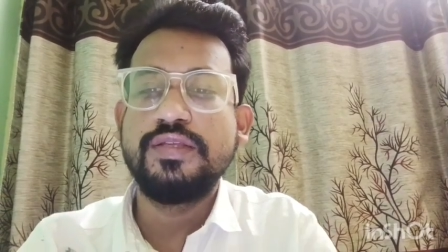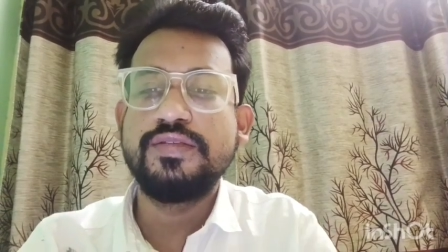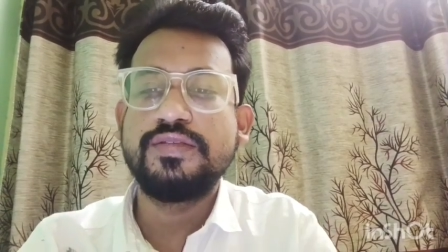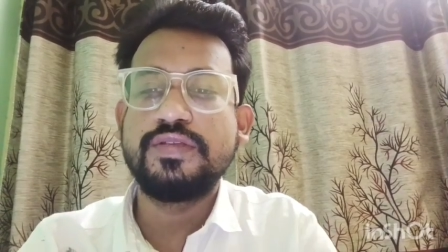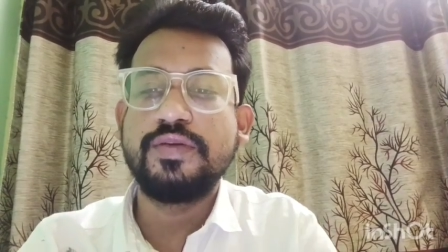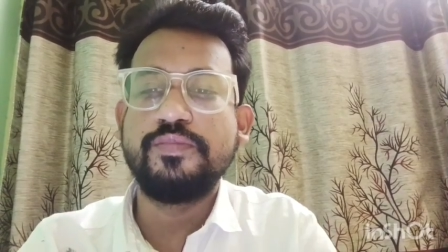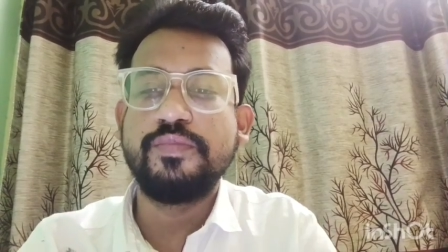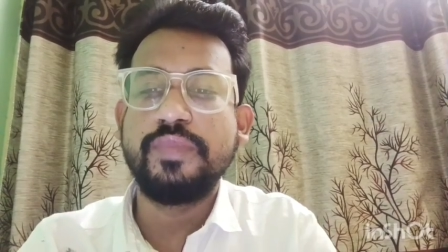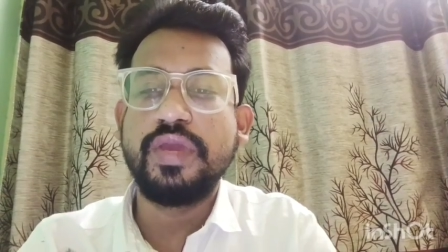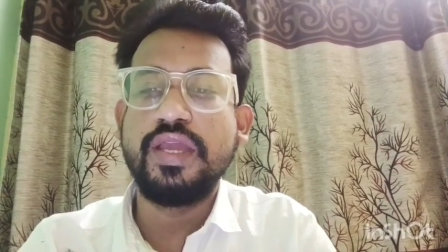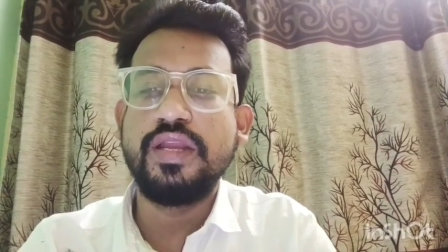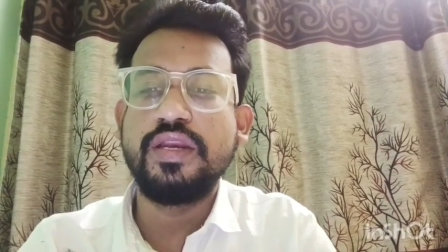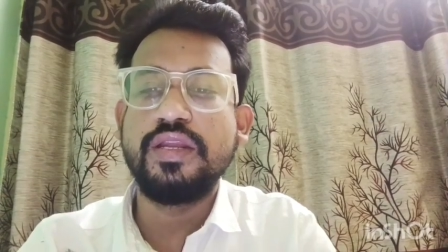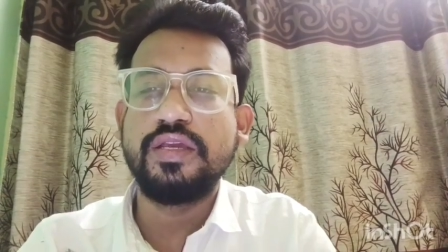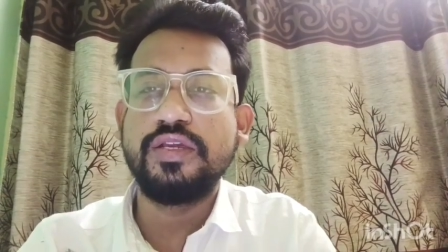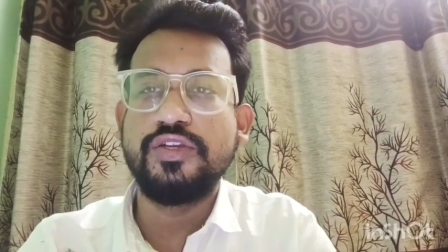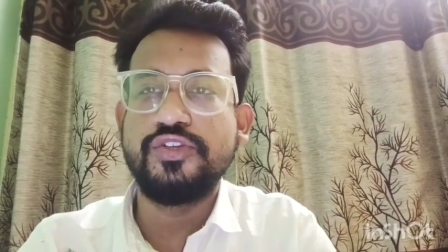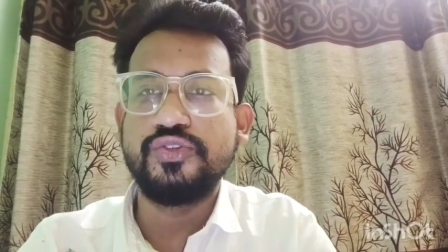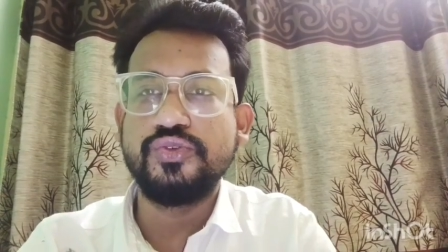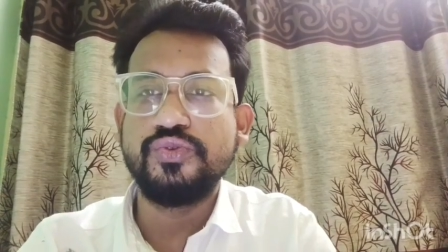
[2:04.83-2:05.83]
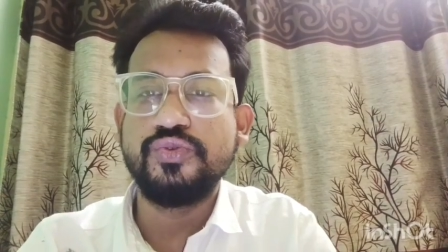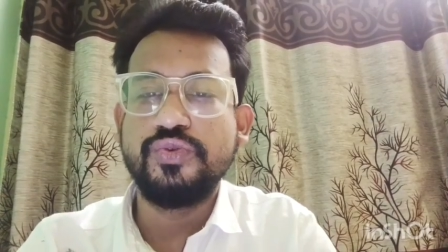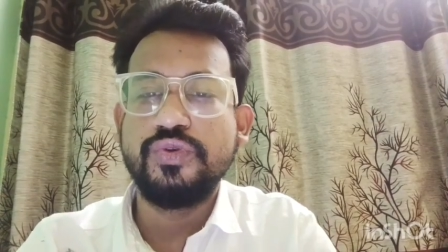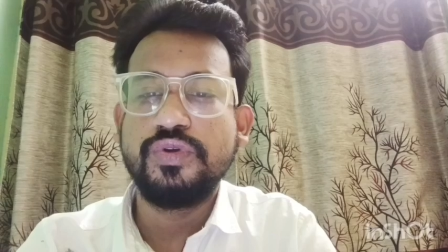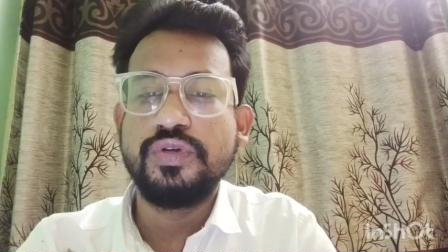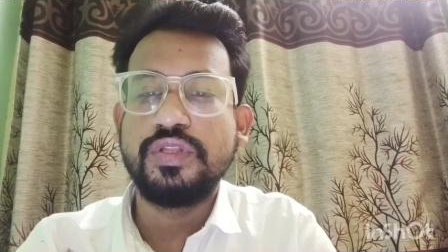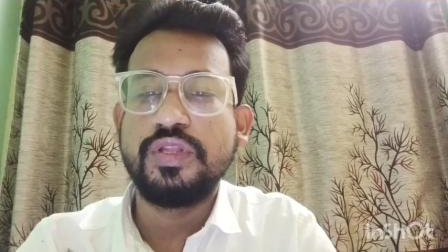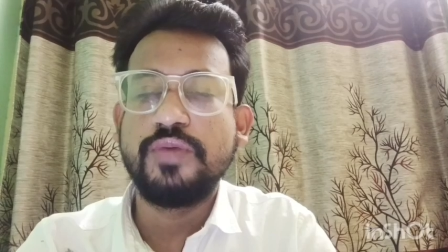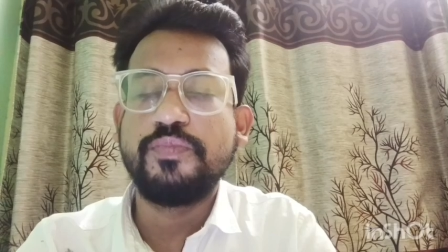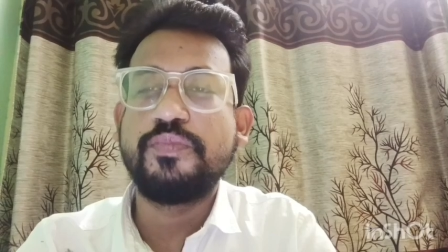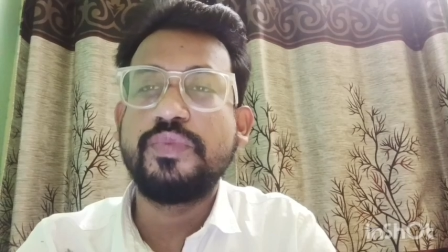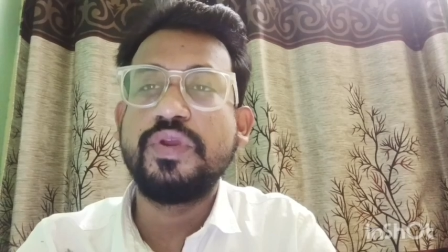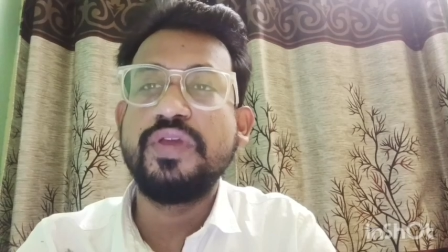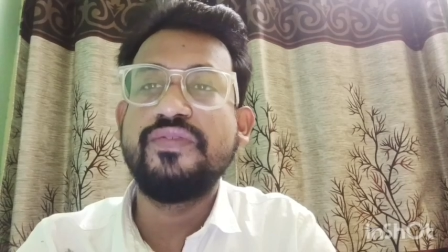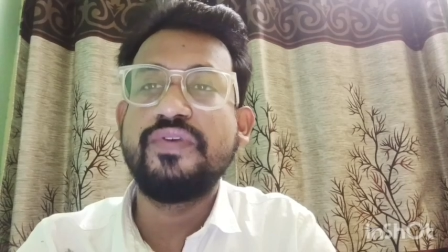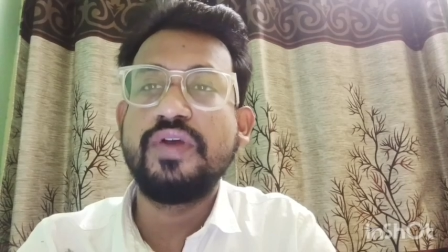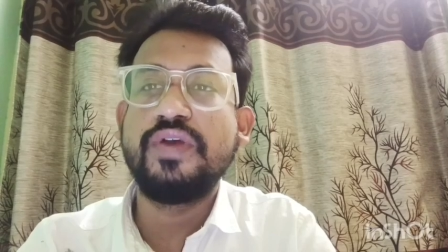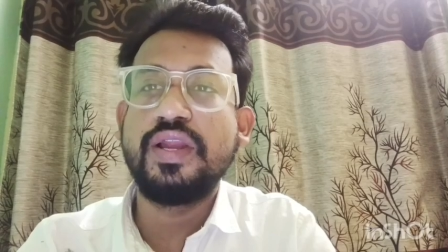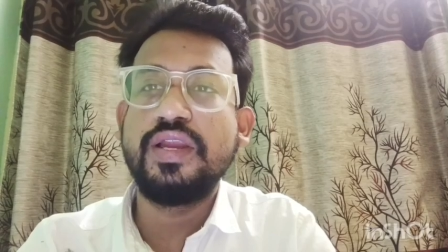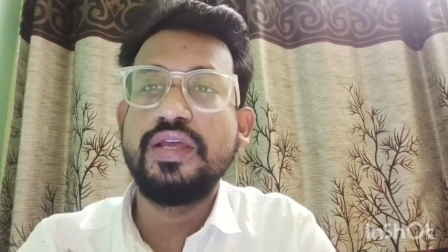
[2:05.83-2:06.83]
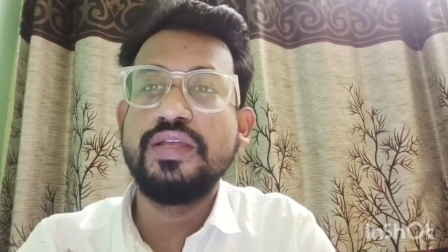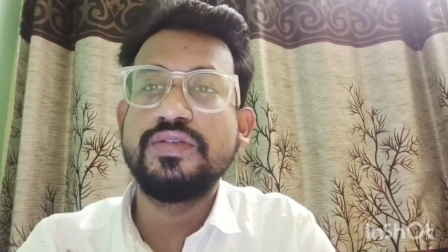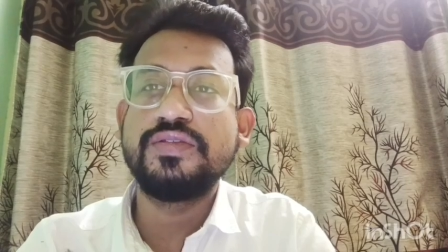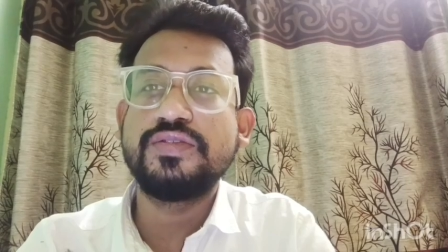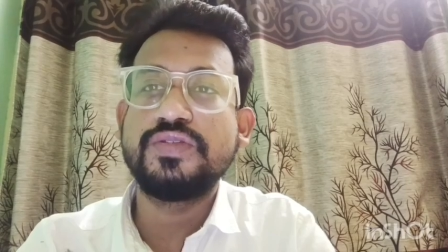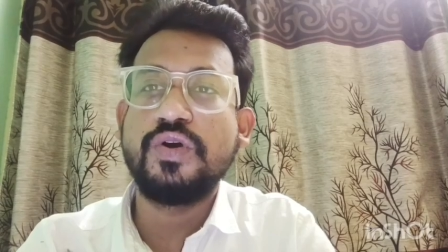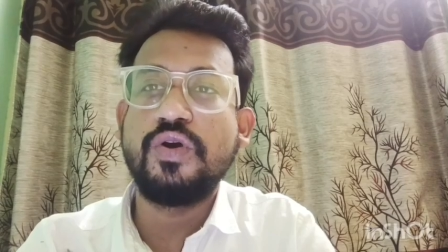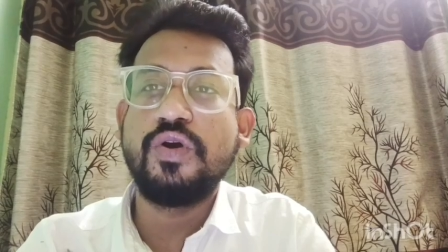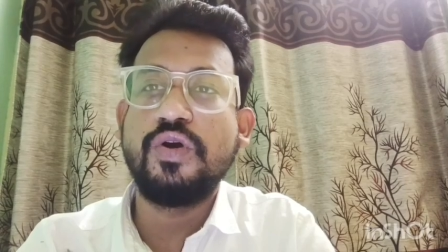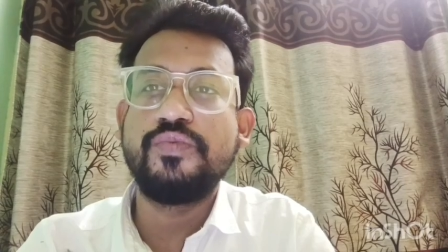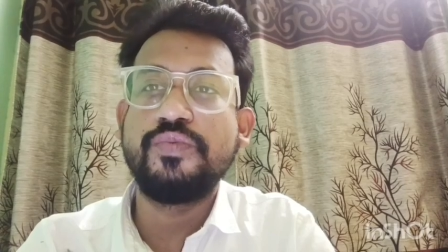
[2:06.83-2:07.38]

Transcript: This is the main issue, the prevalence